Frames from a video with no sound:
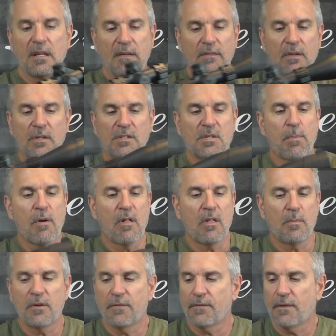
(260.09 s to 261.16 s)
Even though it's a
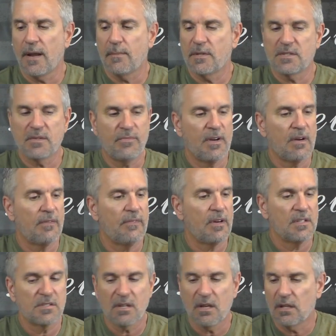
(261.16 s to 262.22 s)
polymer frame, it's very, very
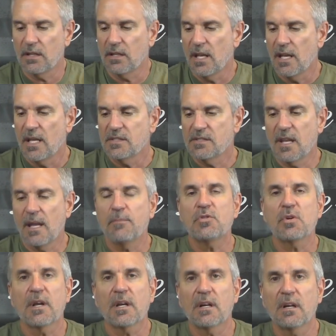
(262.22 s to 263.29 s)
solid. Same
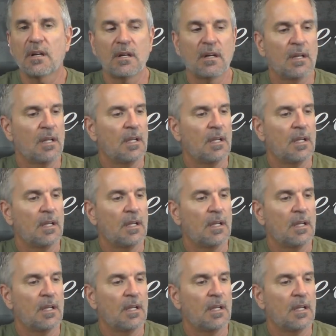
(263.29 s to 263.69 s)
trigger.